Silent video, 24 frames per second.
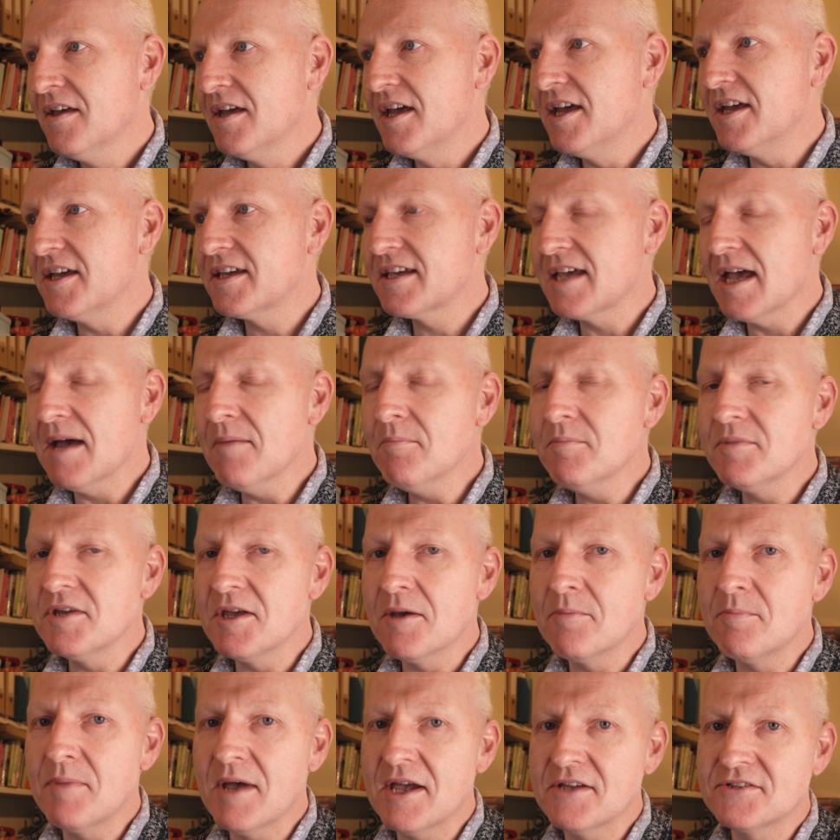It can be
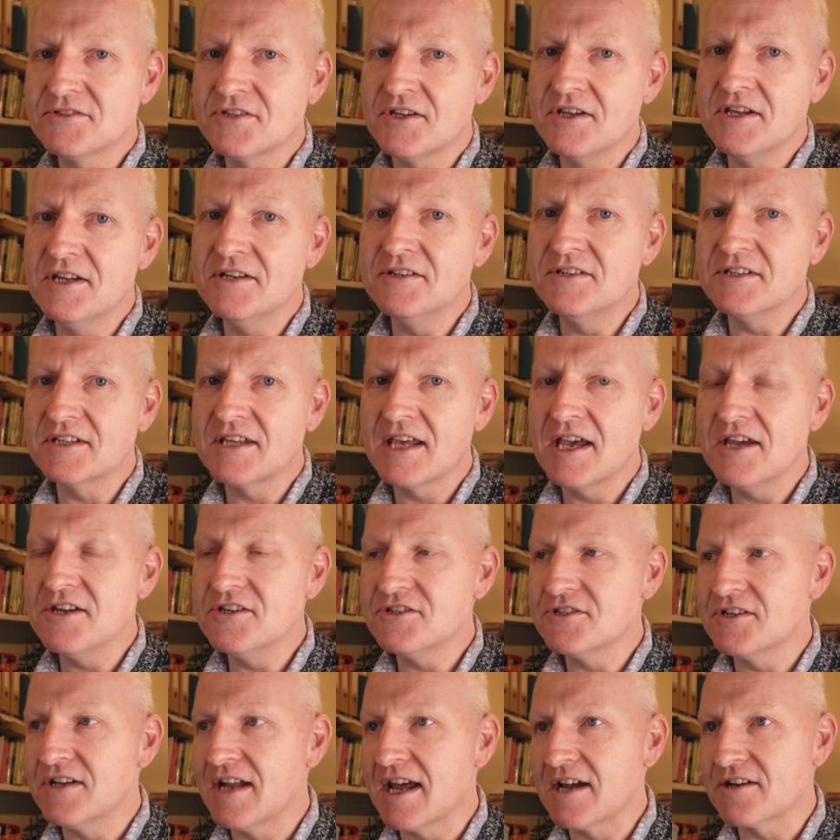a better
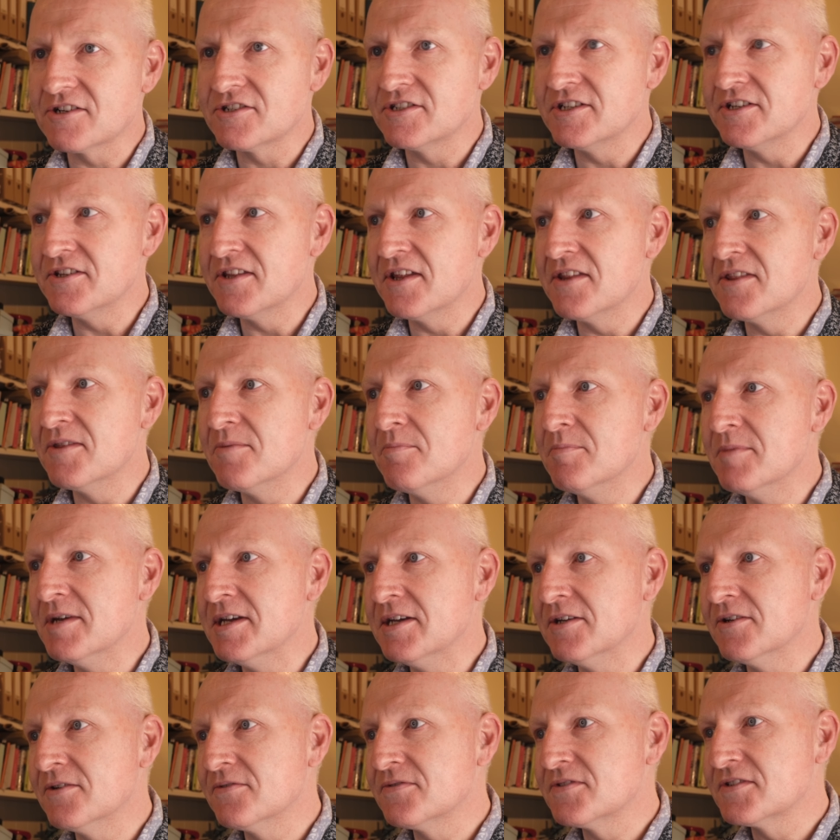indication actually than the
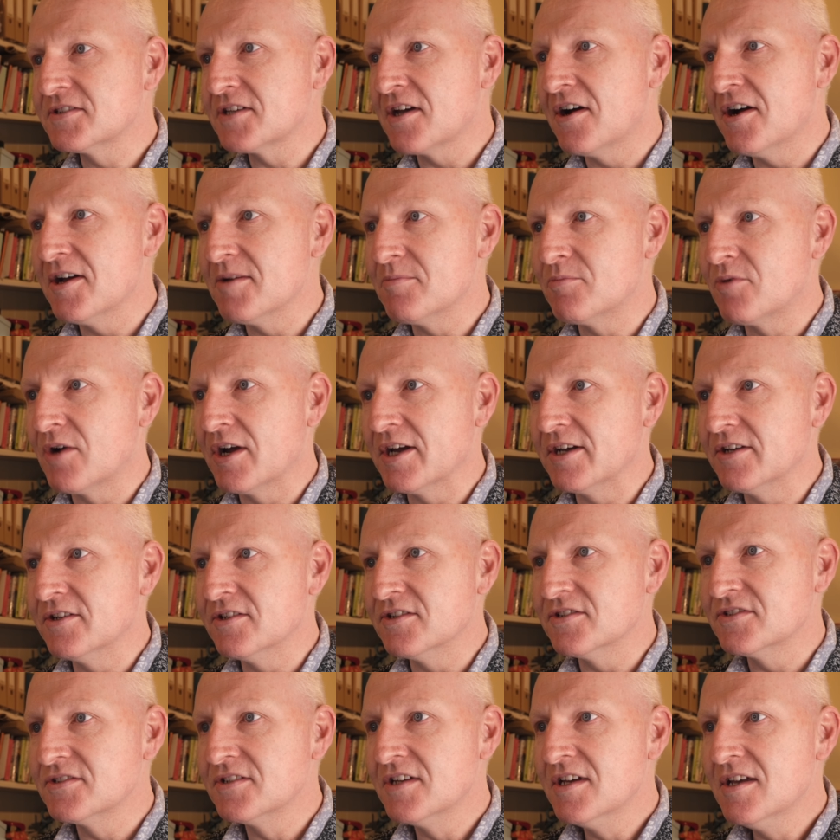mean of sky
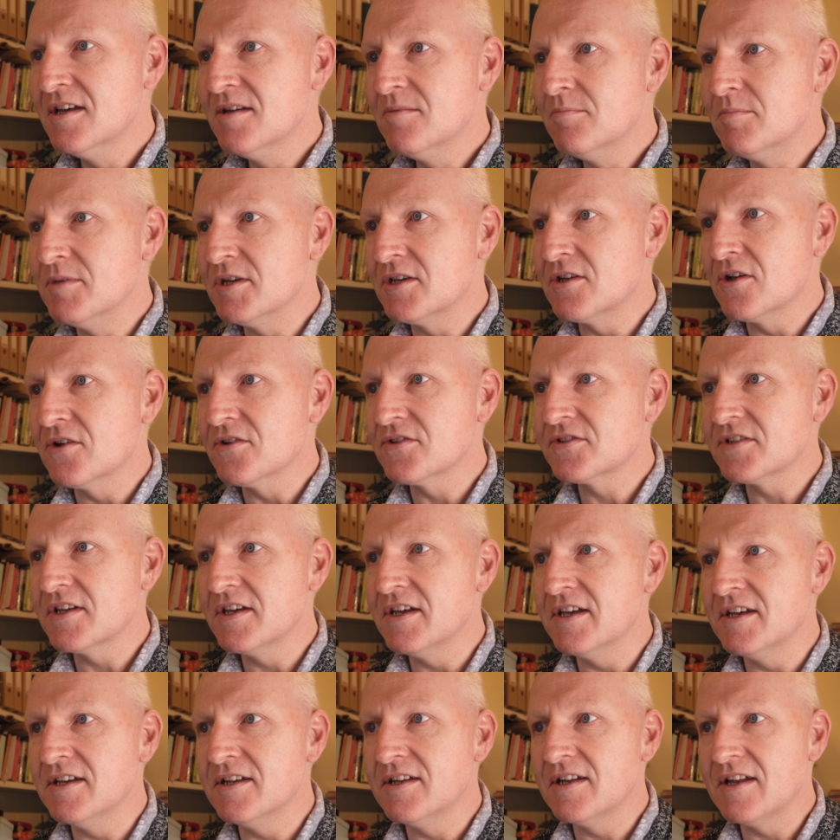brightness because
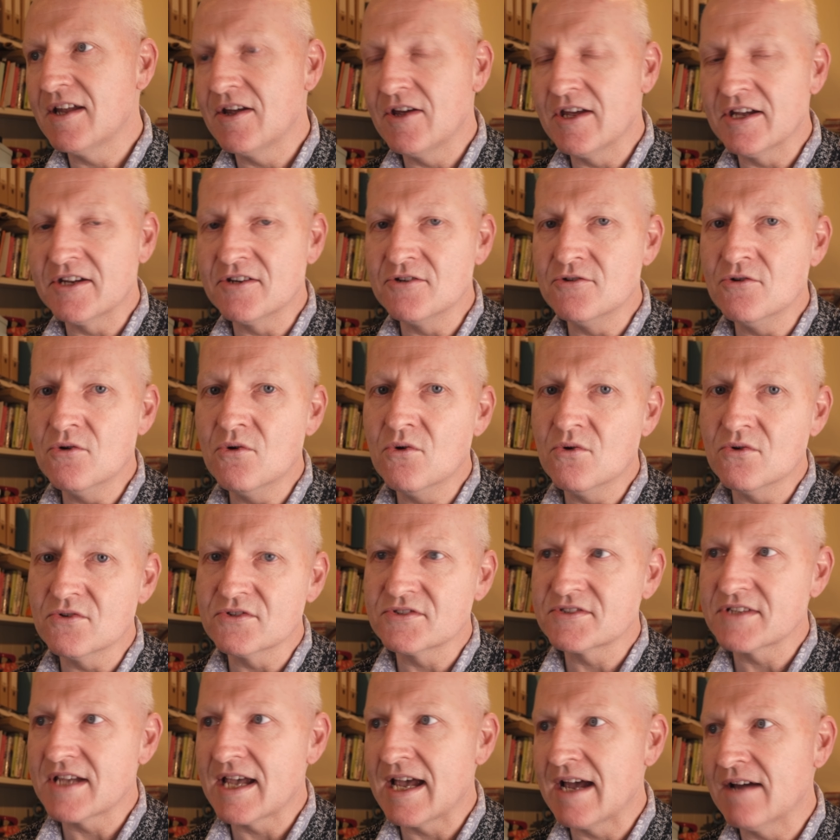it
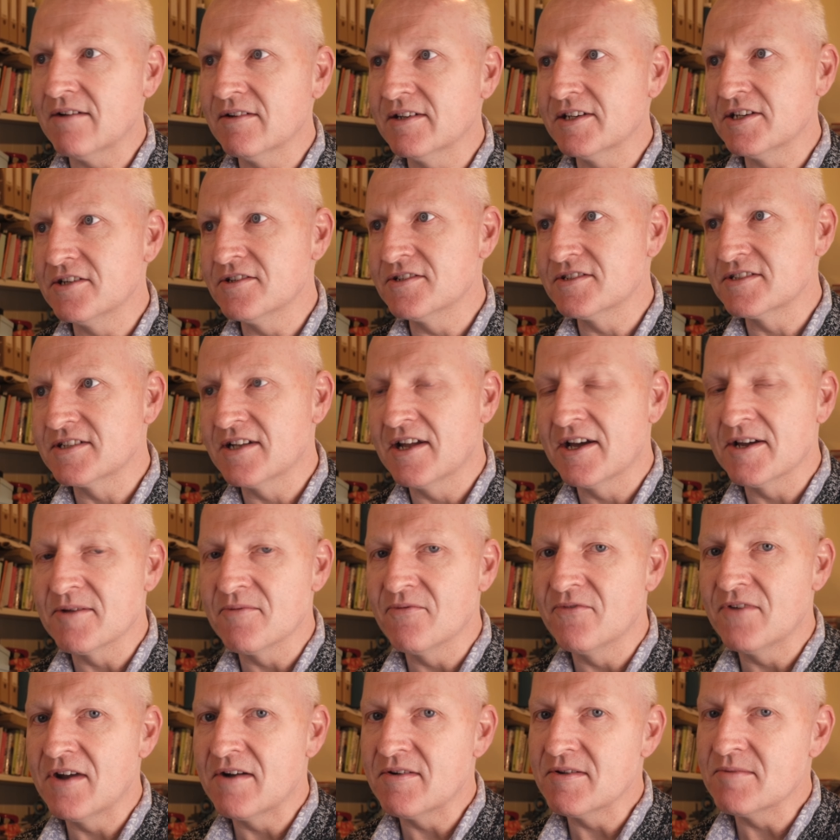ignores outliers like
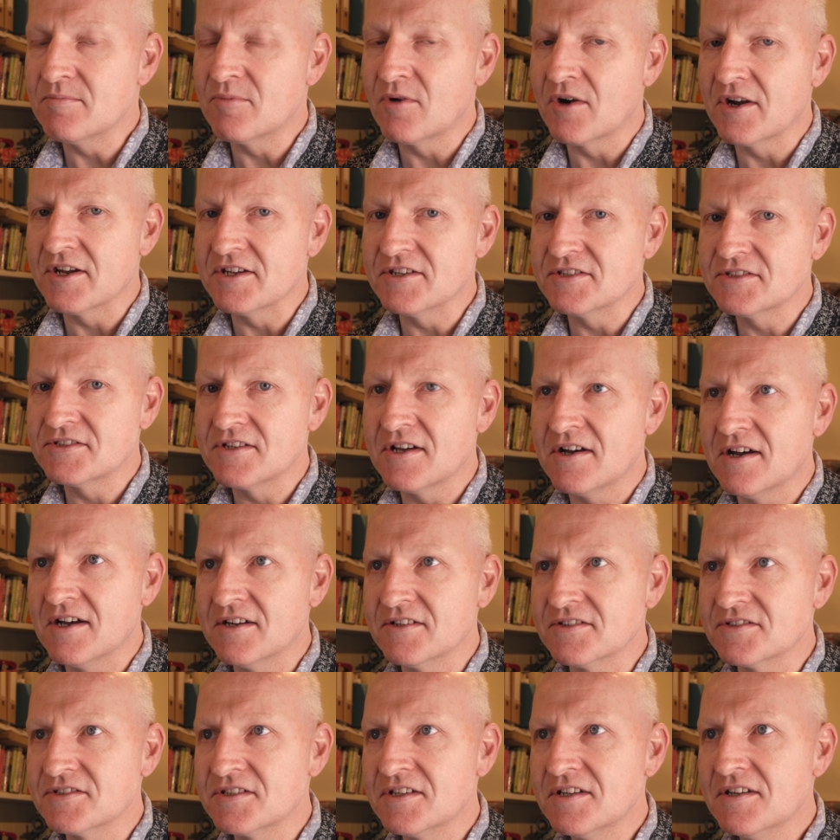very bright
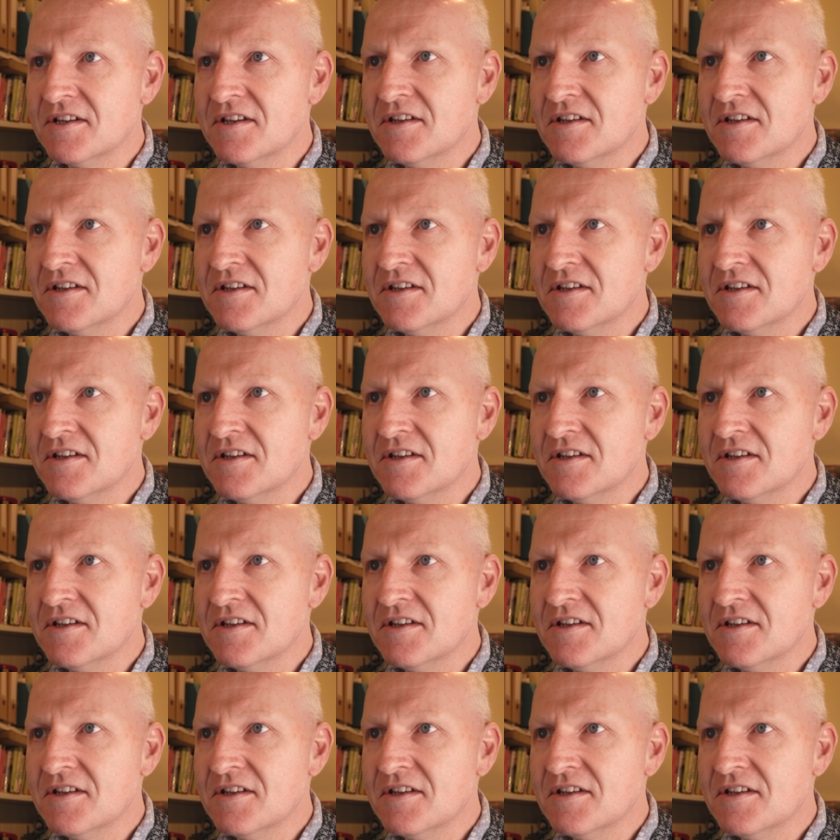stars.